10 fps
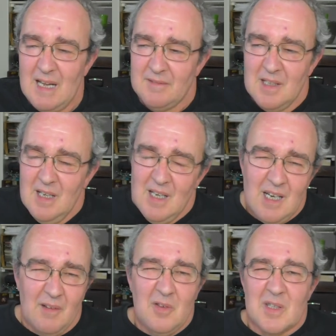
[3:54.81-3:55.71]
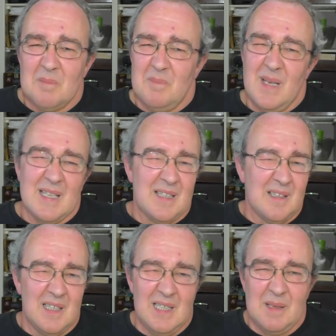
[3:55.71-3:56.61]
I've, I've got some bits
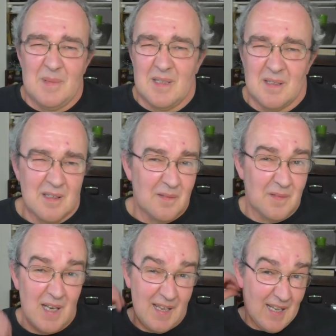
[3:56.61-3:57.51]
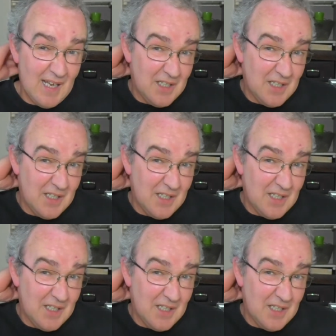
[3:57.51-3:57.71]
and clips and stuff like that.